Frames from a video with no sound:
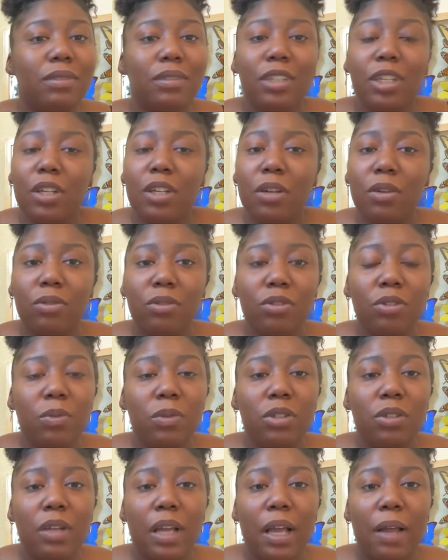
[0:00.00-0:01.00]
you know, do
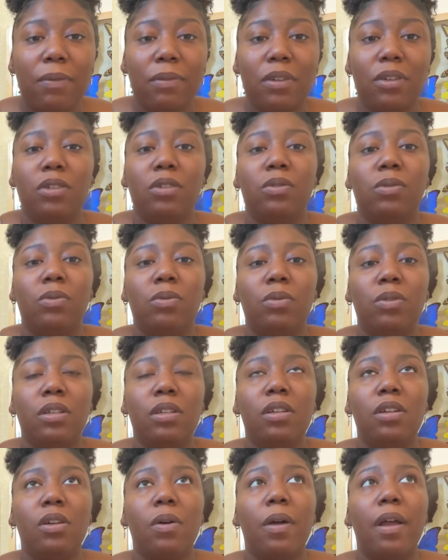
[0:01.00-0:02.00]
what you have to do.
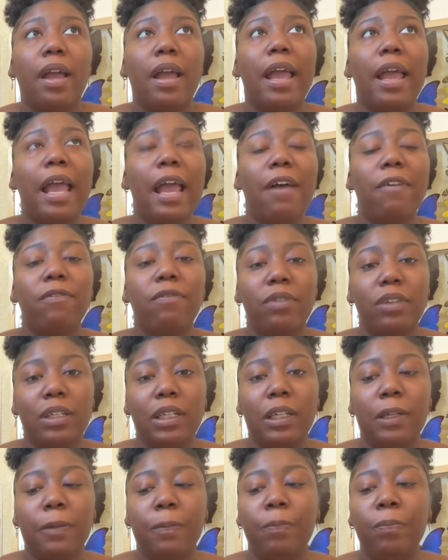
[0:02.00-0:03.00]
You know, have
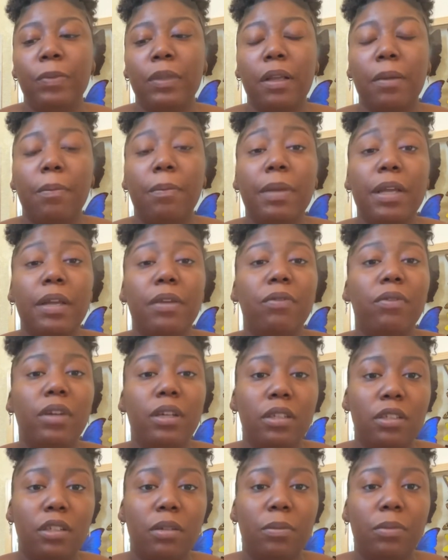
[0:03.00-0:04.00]
fun, be
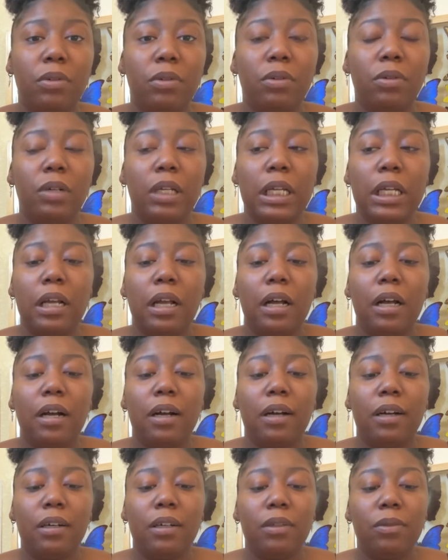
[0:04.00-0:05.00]
reasonable.
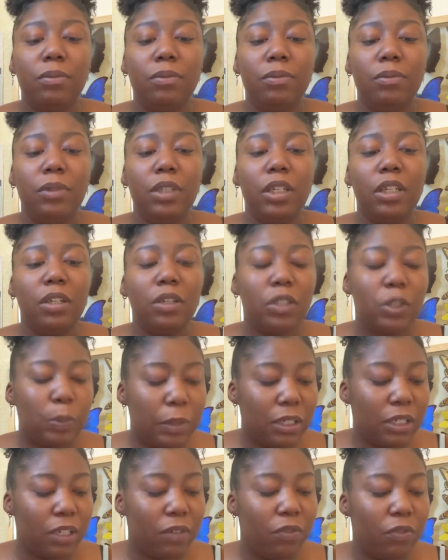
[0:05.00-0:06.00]
You know,
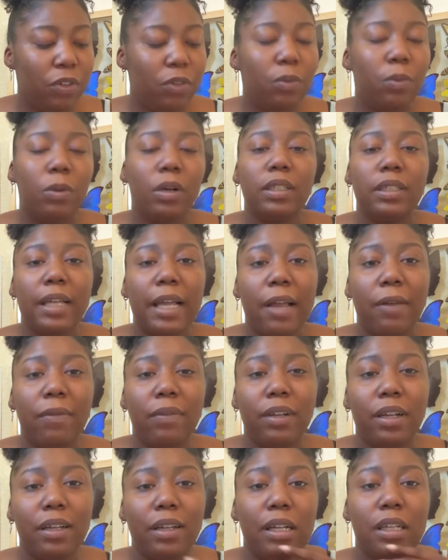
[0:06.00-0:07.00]
especially if you want to have
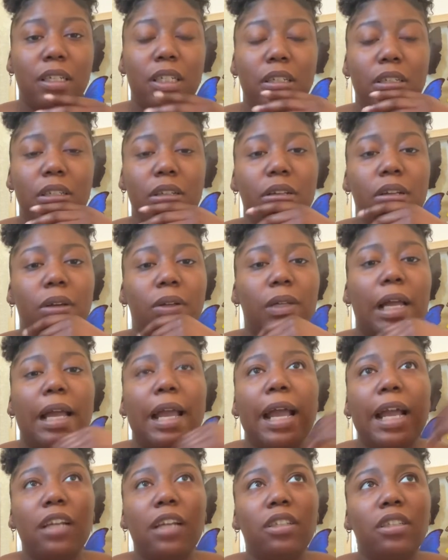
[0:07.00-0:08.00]
a connection, you know,
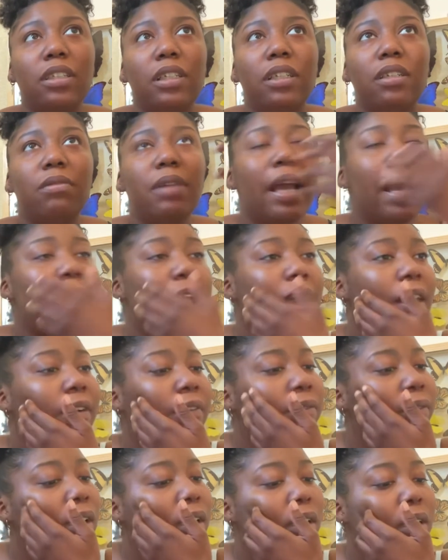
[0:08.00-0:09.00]
like actually
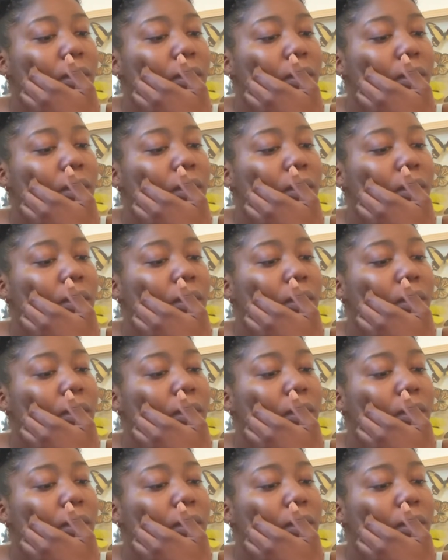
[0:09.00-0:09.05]
have